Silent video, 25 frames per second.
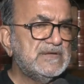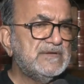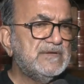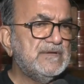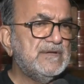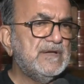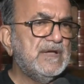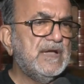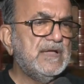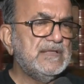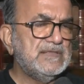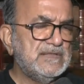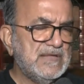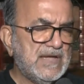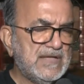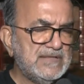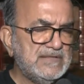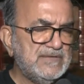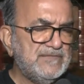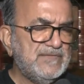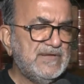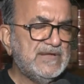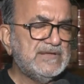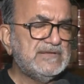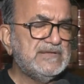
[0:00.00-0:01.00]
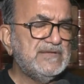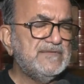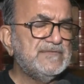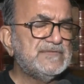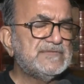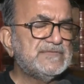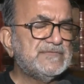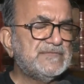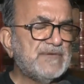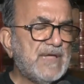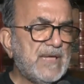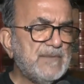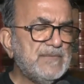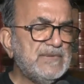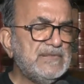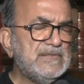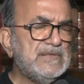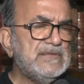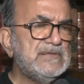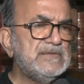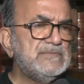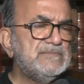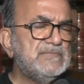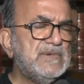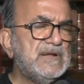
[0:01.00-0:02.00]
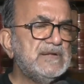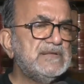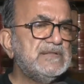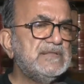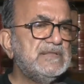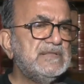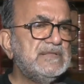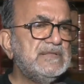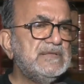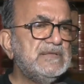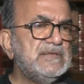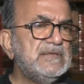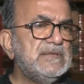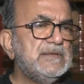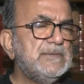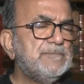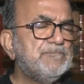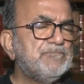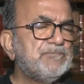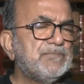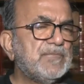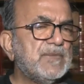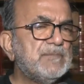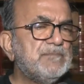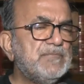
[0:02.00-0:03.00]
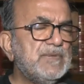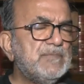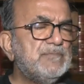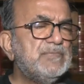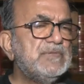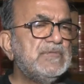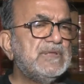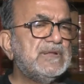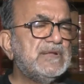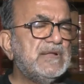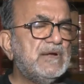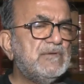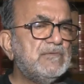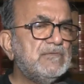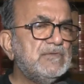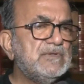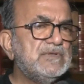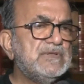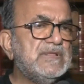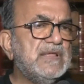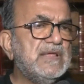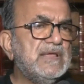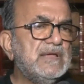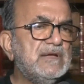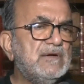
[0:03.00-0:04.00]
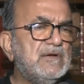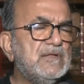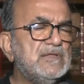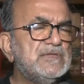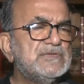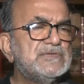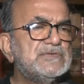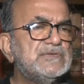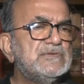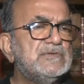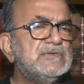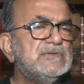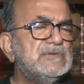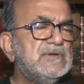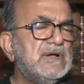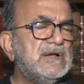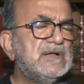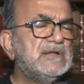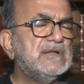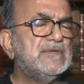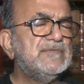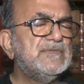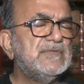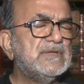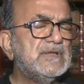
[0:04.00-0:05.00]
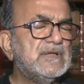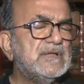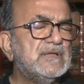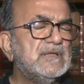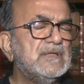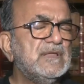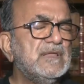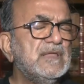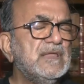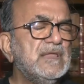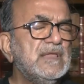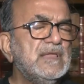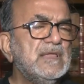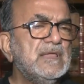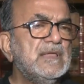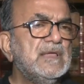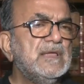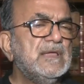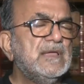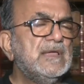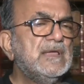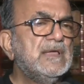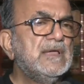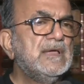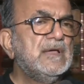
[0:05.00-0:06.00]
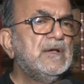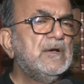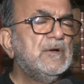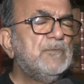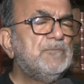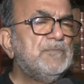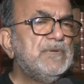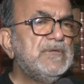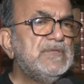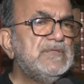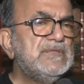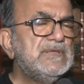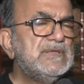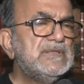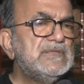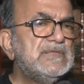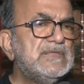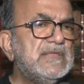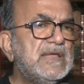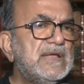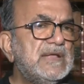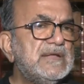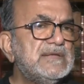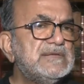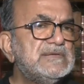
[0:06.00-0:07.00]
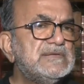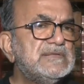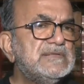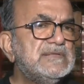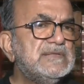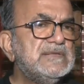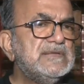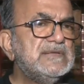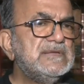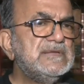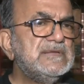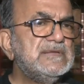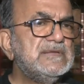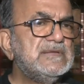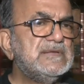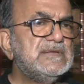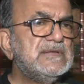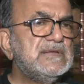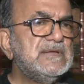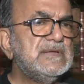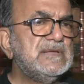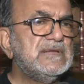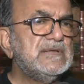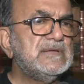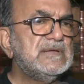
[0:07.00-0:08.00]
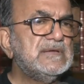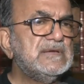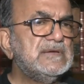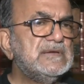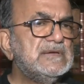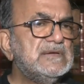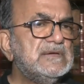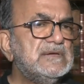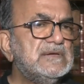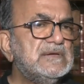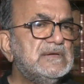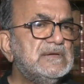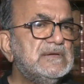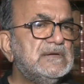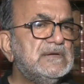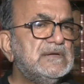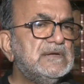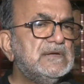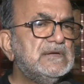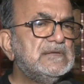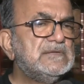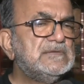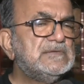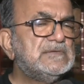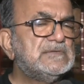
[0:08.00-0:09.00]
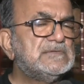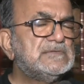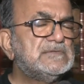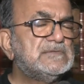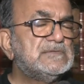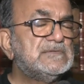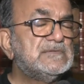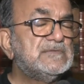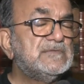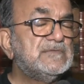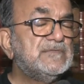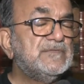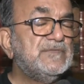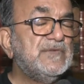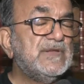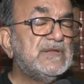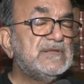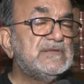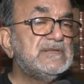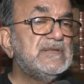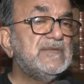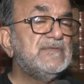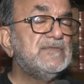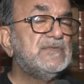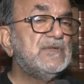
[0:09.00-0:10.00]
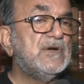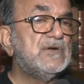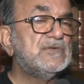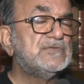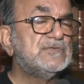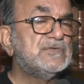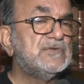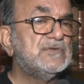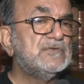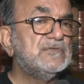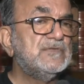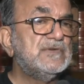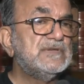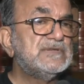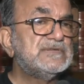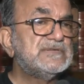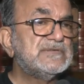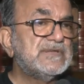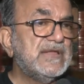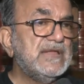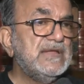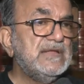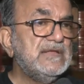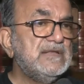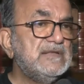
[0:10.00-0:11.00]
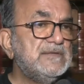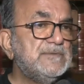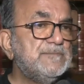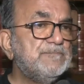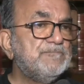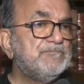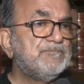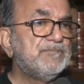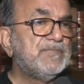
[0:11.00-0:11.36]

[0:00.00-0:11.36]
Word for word: uh, are uh, the victim's family, but the people around there also are of the opinion that the uh, victim doctor was killed